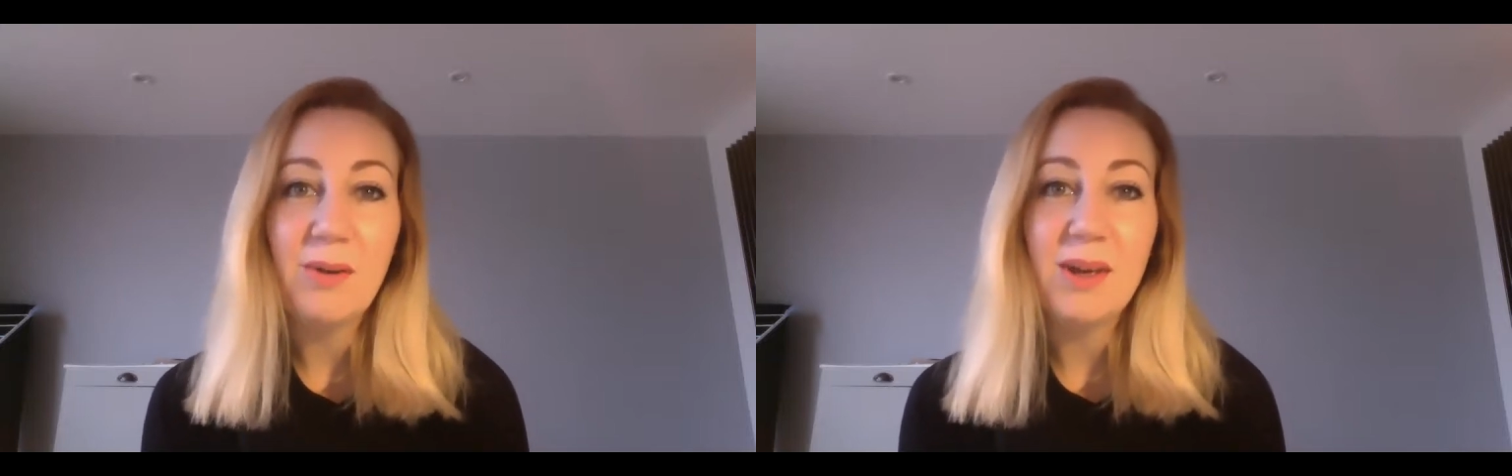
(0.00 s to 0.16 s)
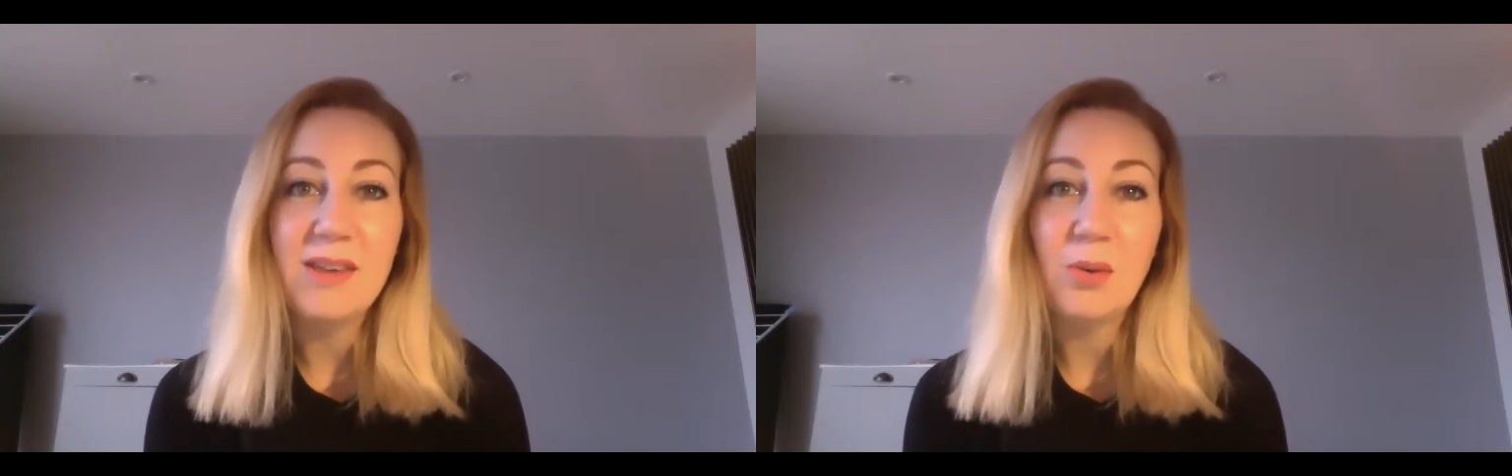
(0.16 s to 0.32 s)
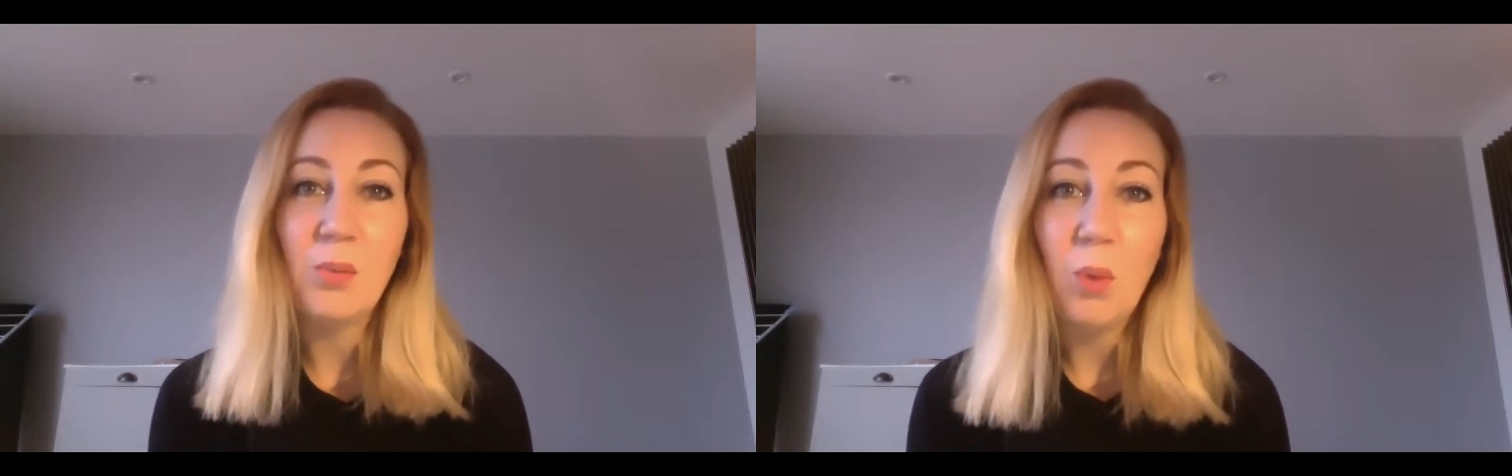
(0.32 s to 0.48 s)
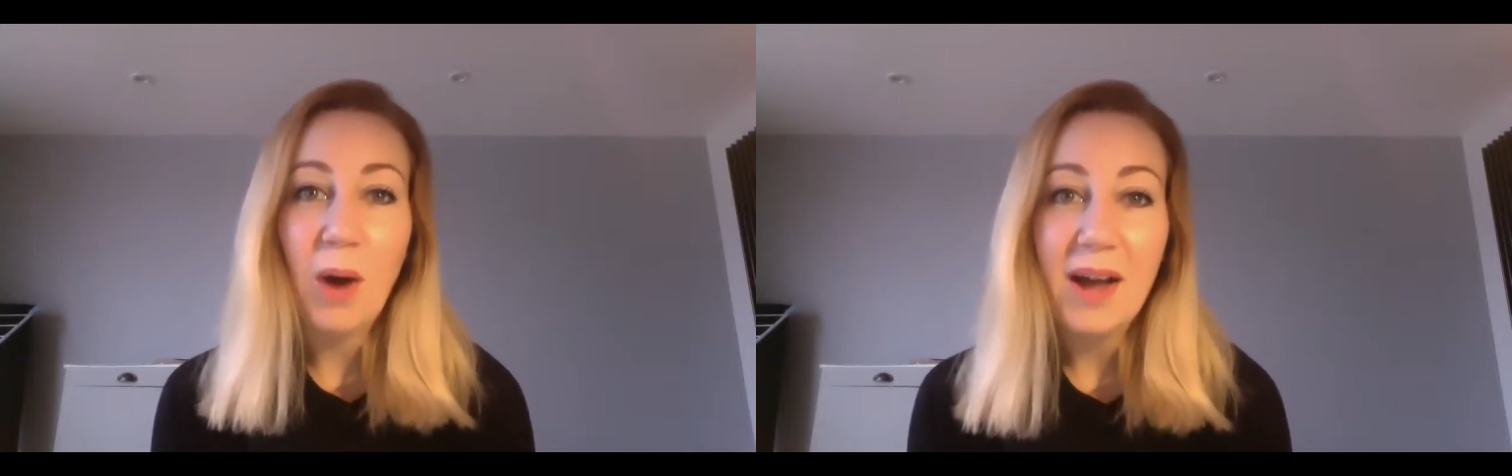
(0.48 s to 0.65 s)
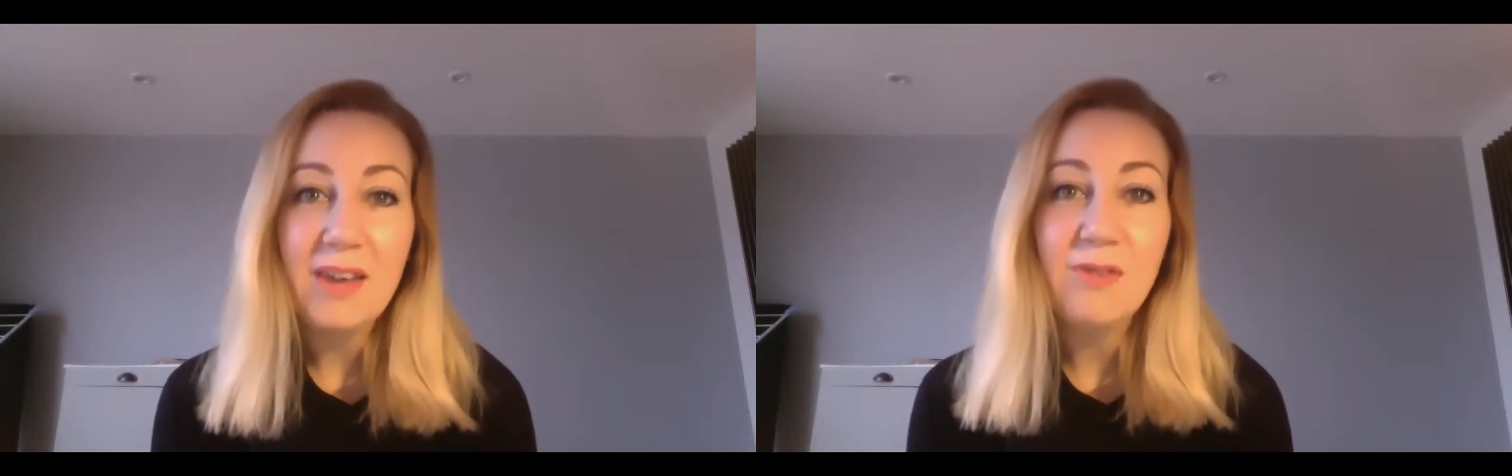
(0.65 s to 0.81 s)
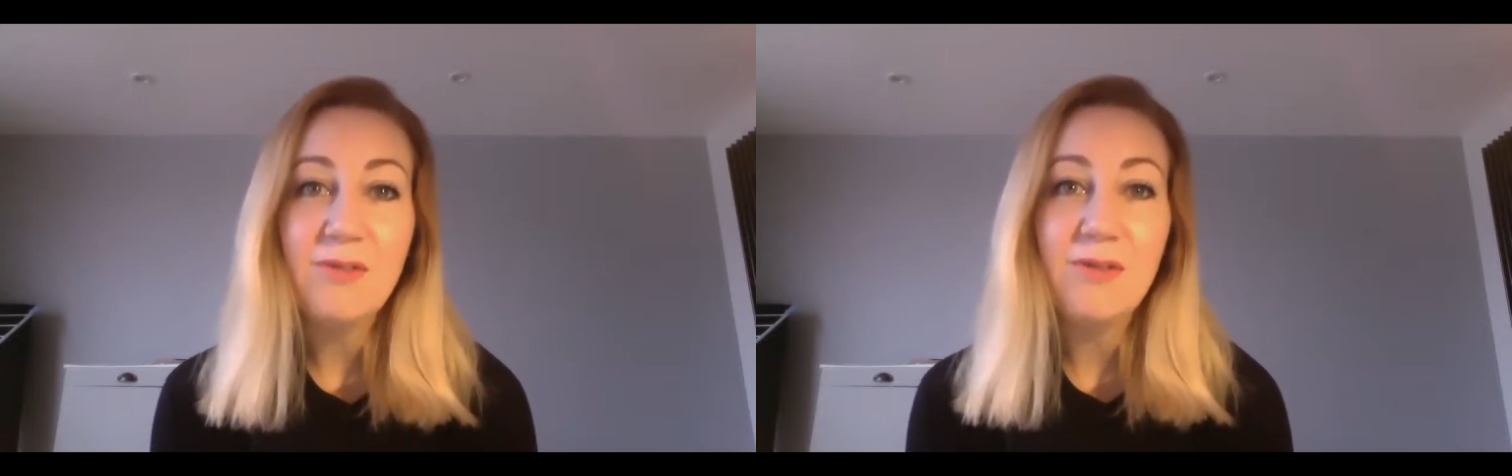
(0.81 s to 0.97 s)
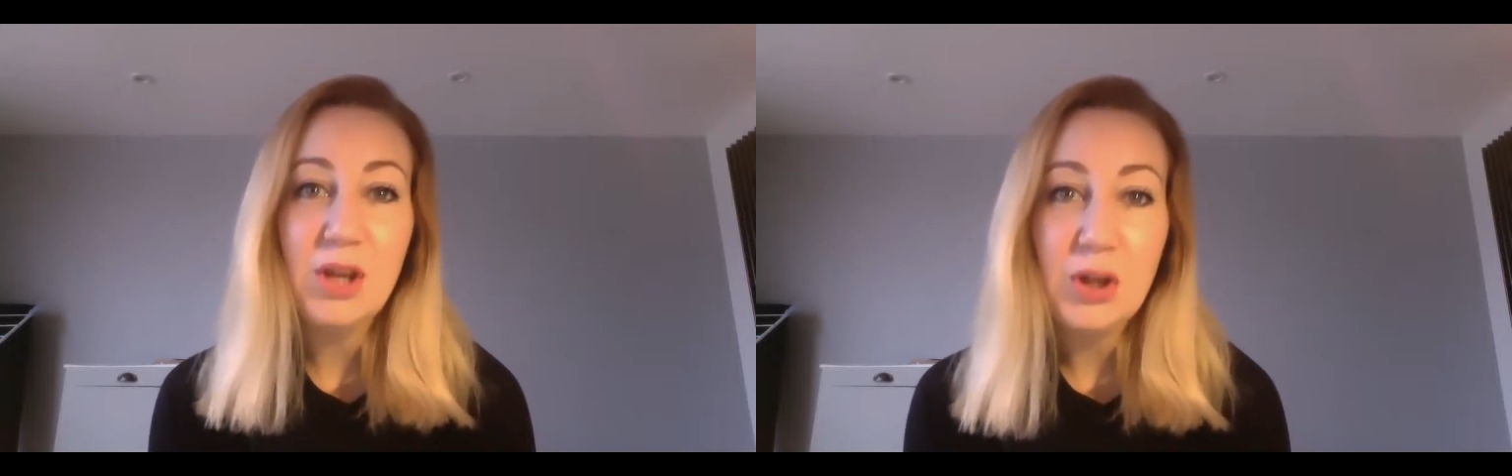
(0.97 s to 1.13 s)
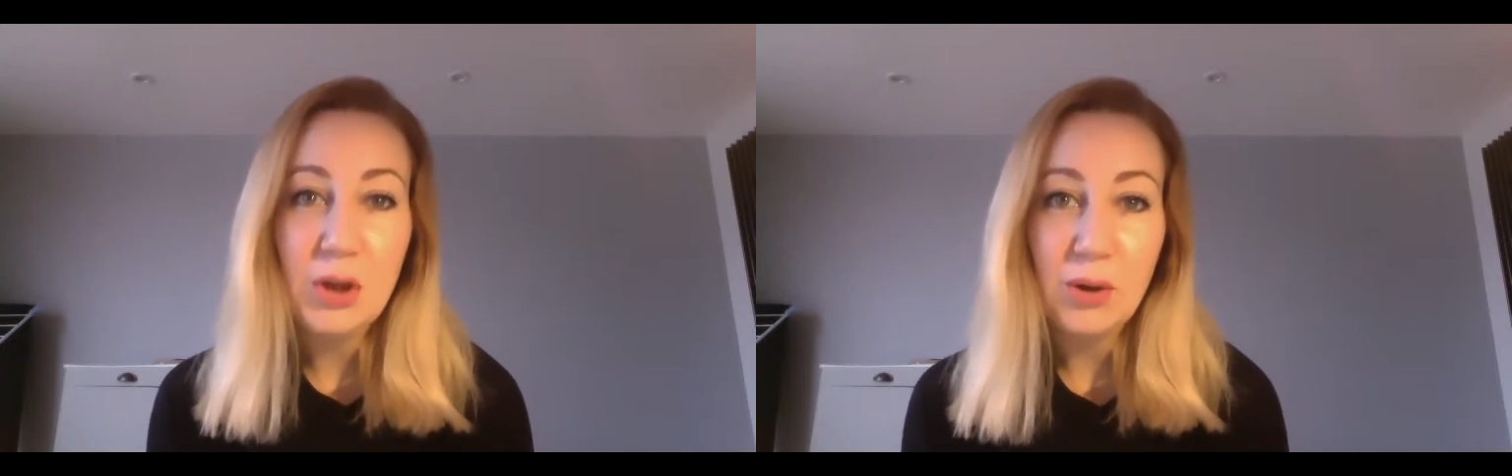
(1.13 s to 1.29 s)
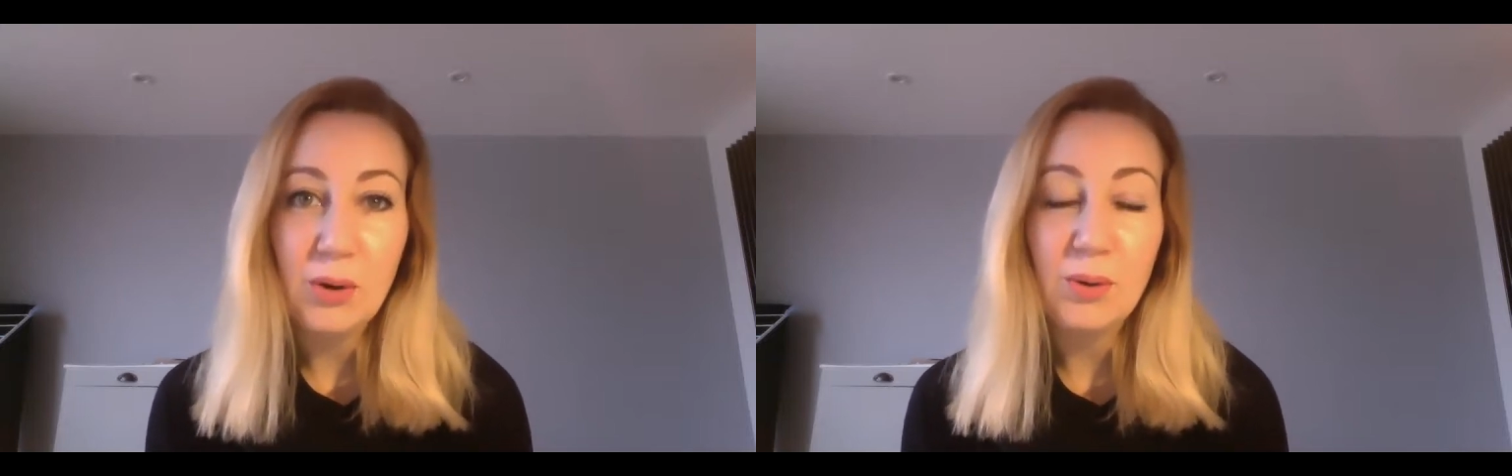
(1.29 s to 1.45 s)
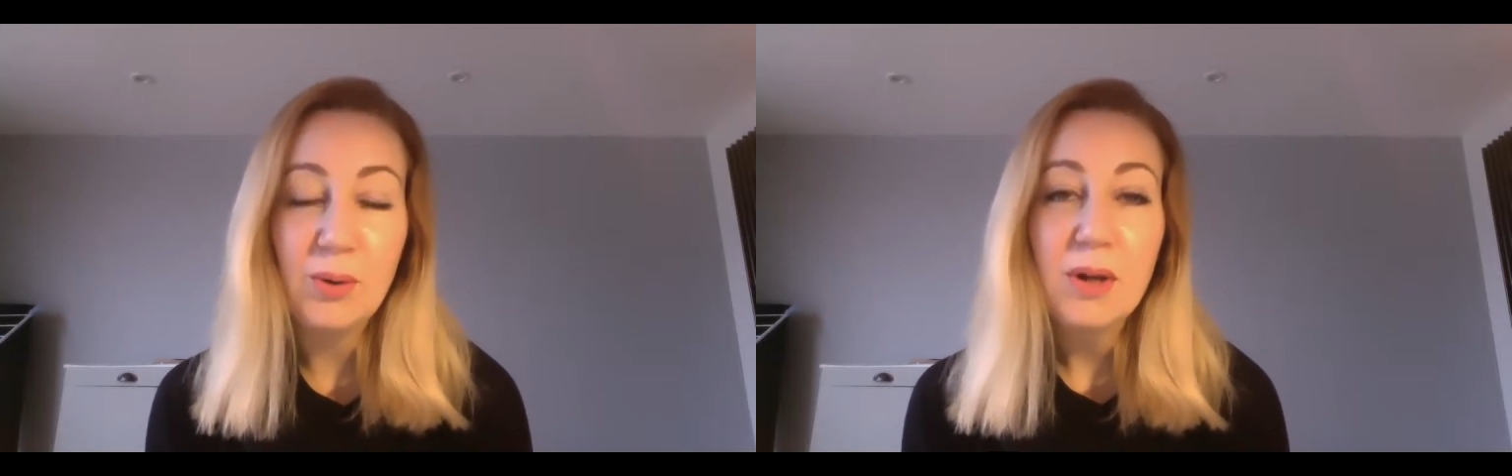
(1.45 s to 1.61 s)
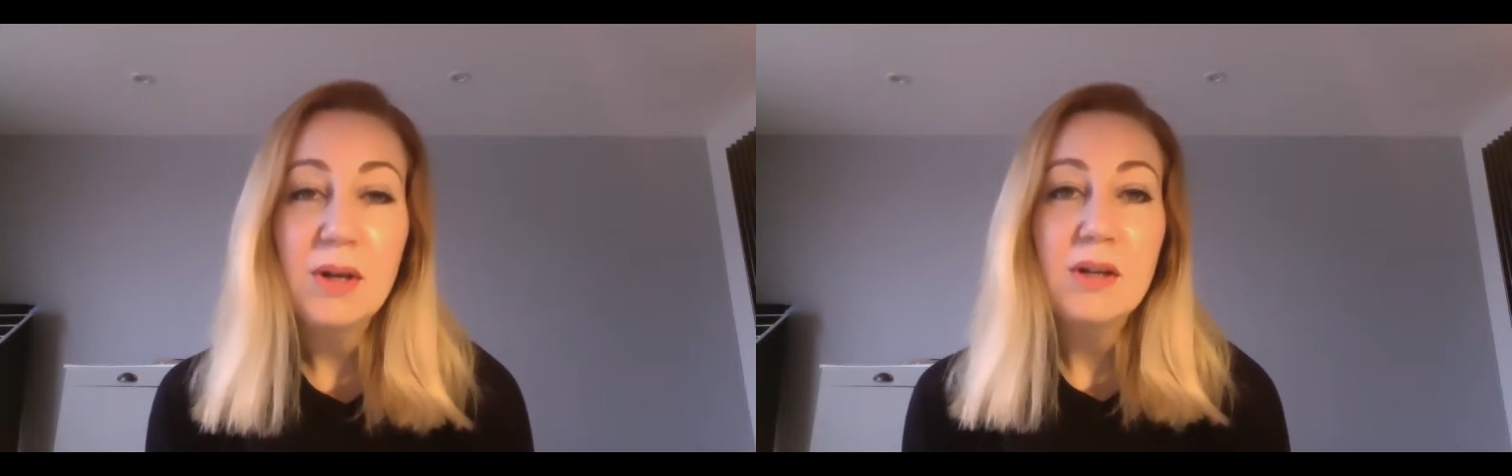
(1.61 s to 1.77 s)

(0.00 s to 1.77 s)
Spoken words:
is a way for you